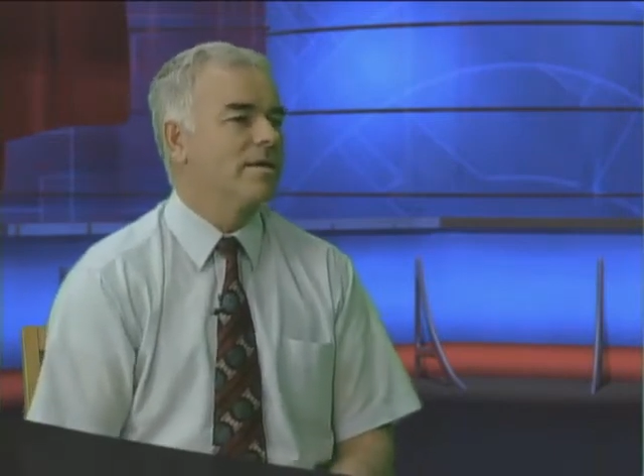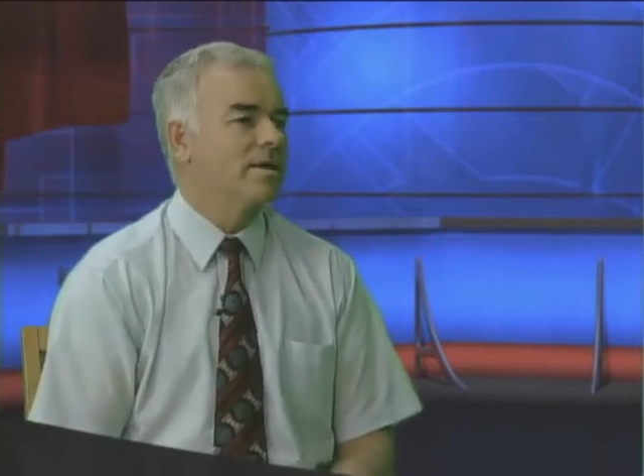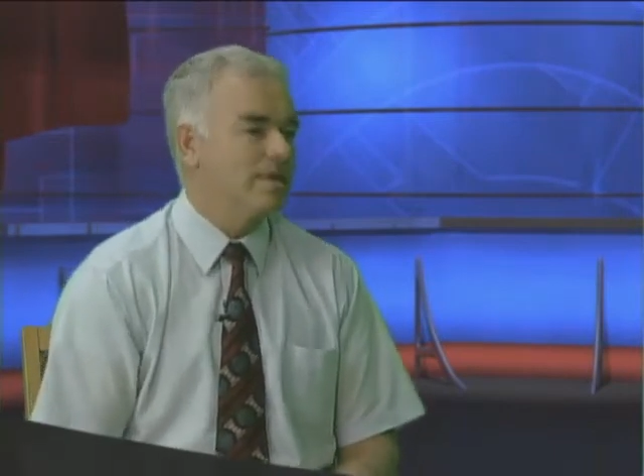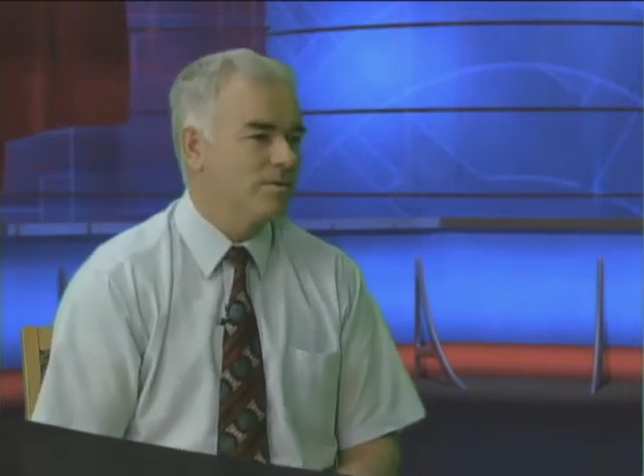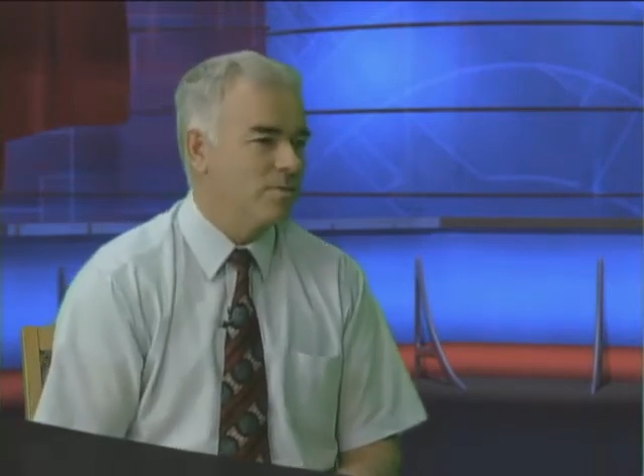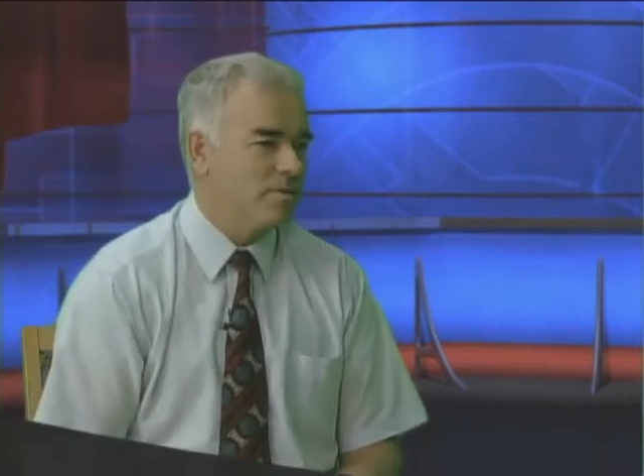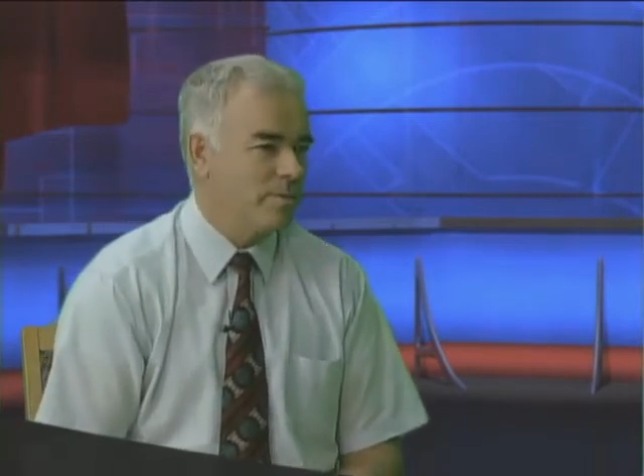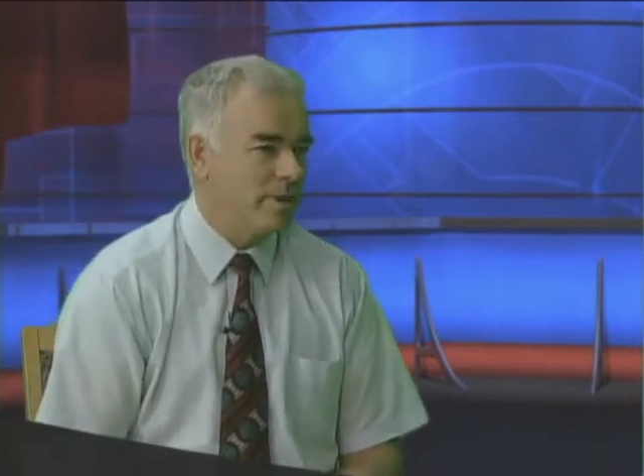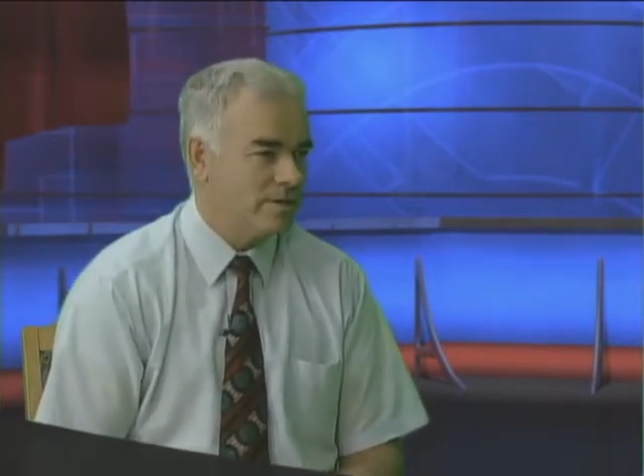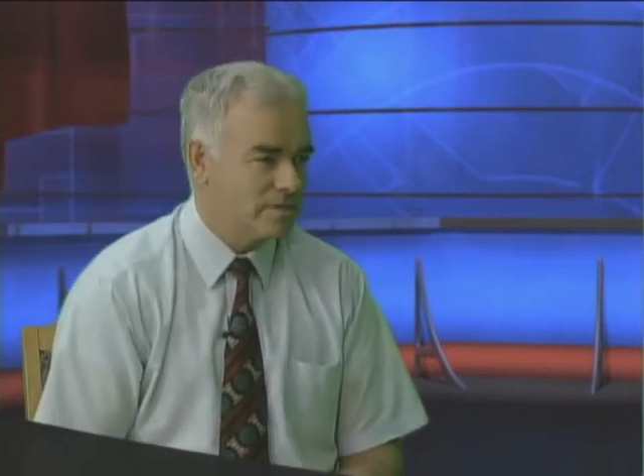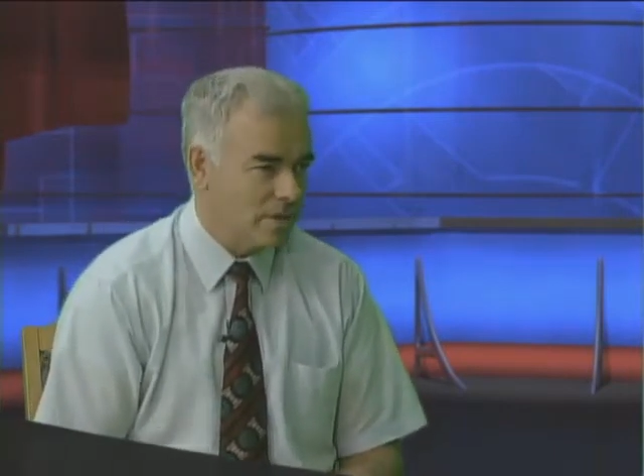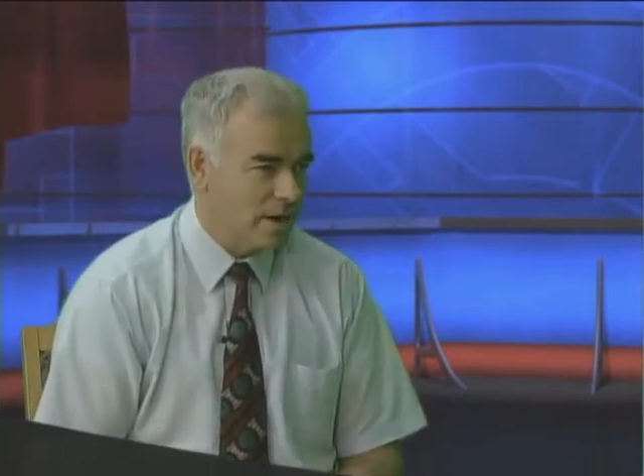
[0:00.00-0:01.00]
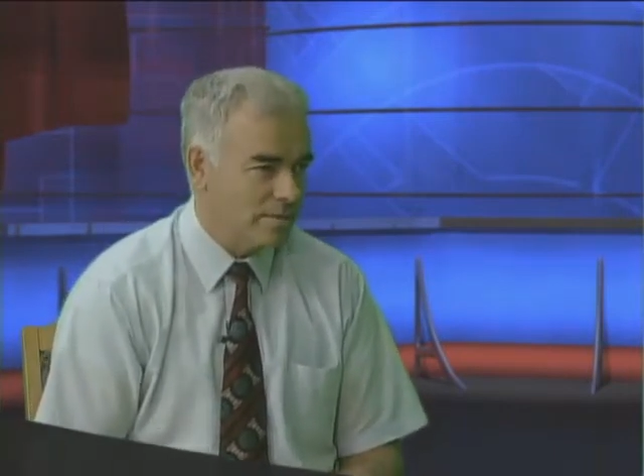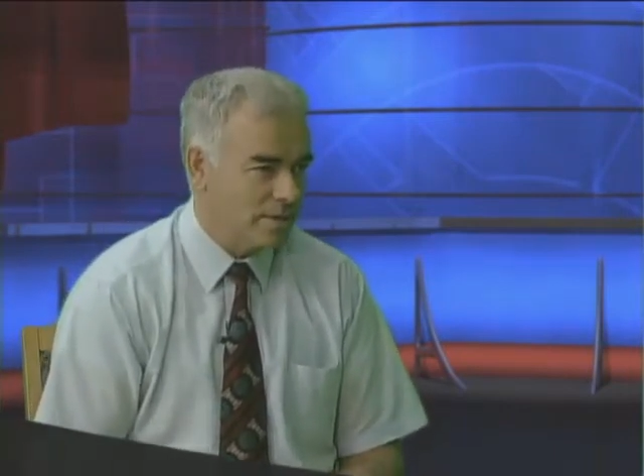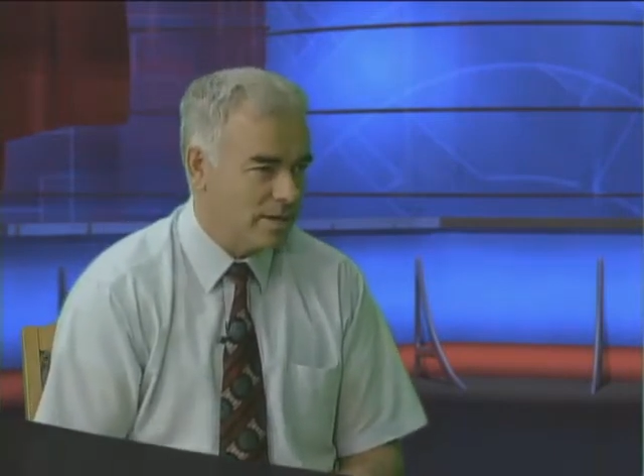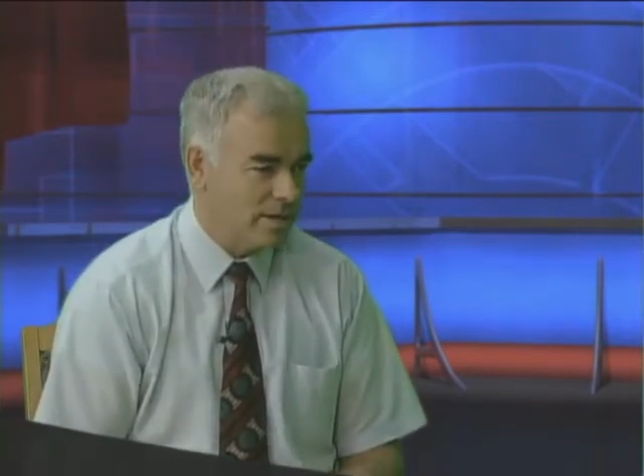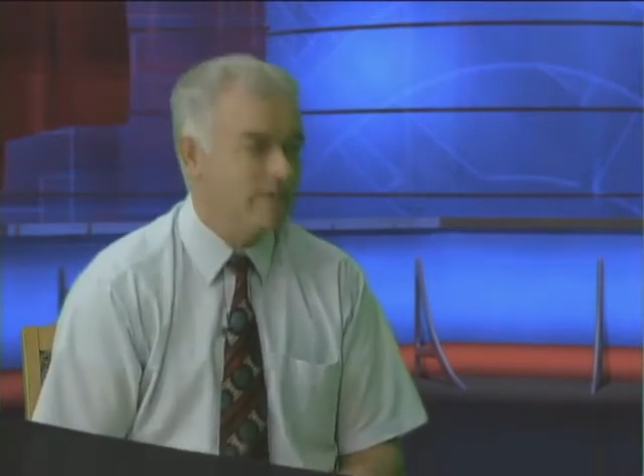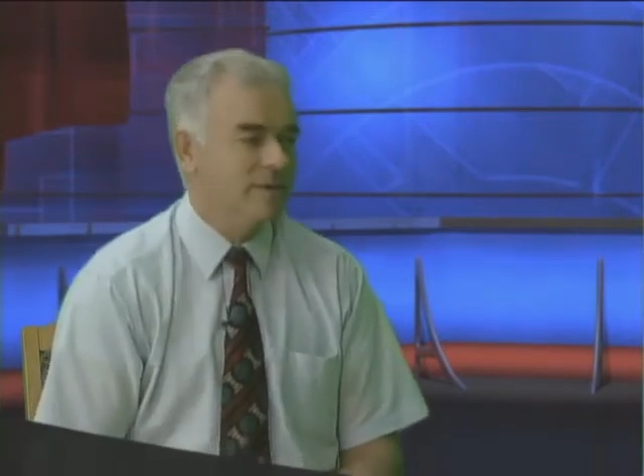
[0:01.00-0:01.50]
kid with
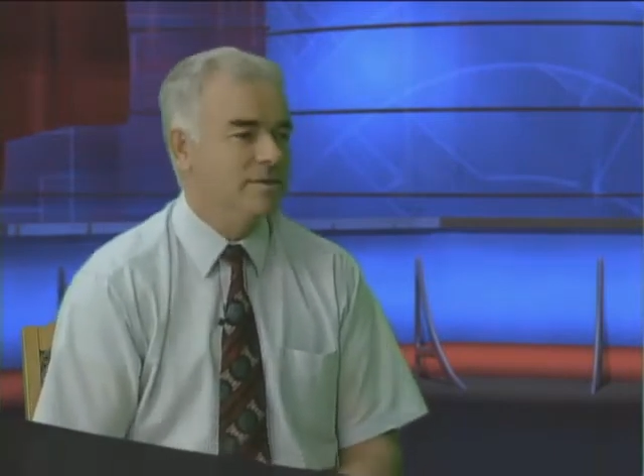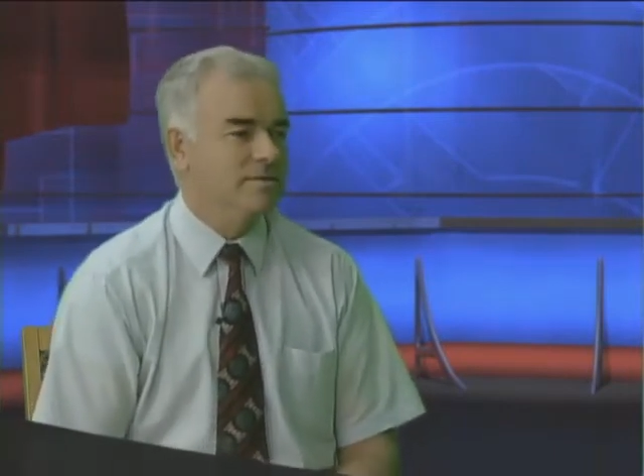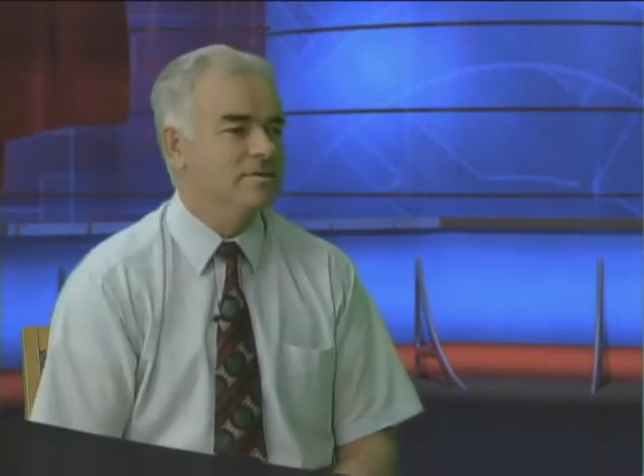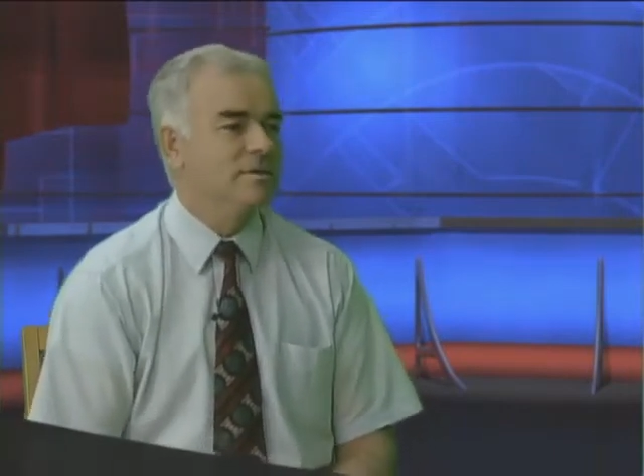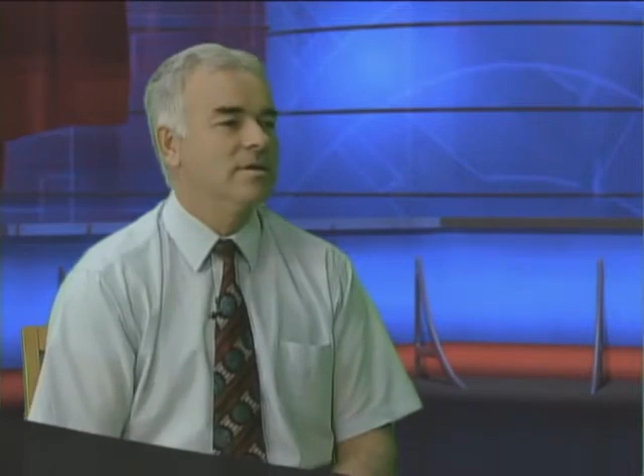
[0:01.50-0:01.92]
parasomnia is,